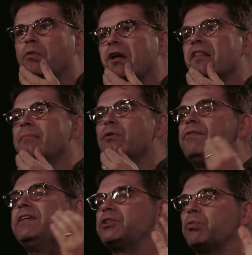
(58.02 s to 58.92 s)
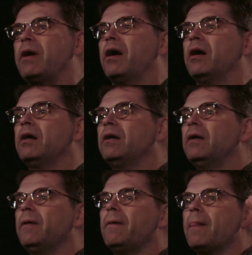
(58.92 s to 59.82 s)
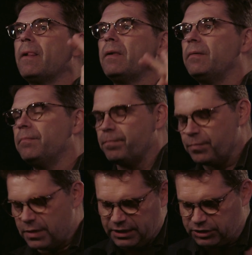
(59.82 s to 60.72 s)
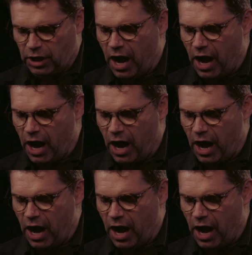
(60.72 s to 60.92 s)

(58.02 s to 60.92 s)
in one of the movies where he's